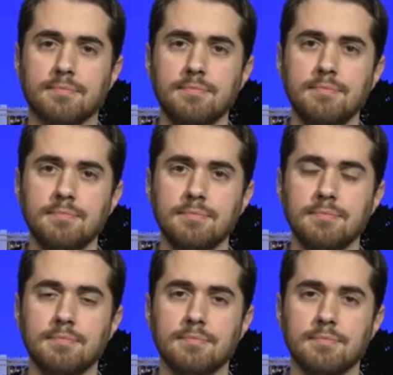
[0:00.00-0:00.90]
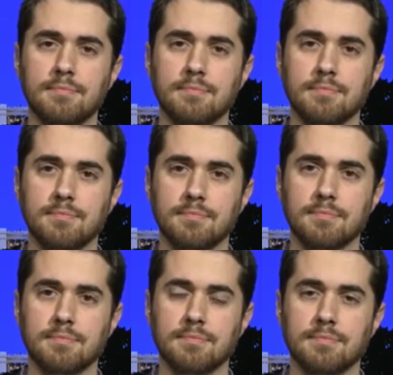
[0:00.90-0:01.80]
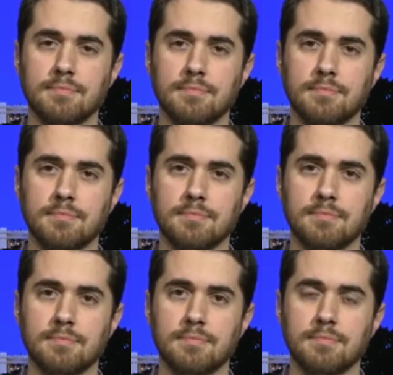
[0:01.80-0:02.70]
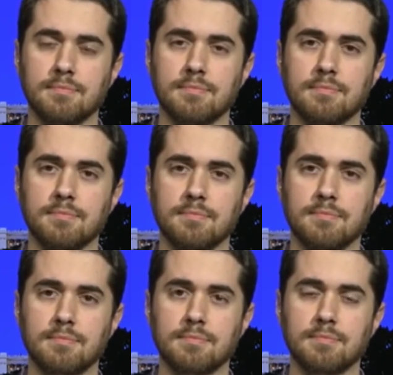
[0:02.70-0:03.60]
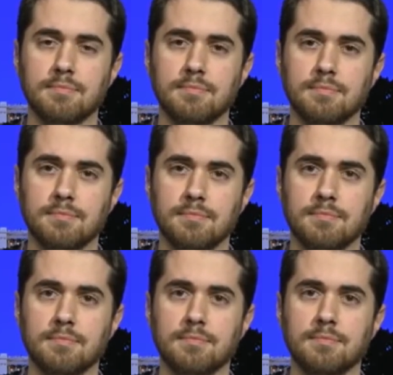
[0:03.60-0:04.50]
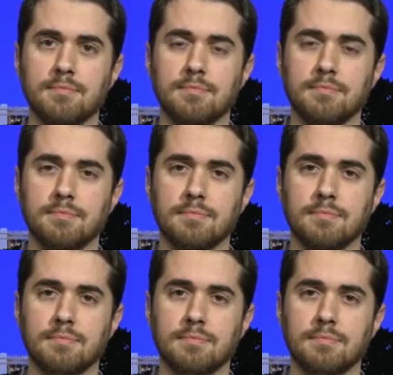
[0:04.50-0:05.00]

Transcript: (not speaking)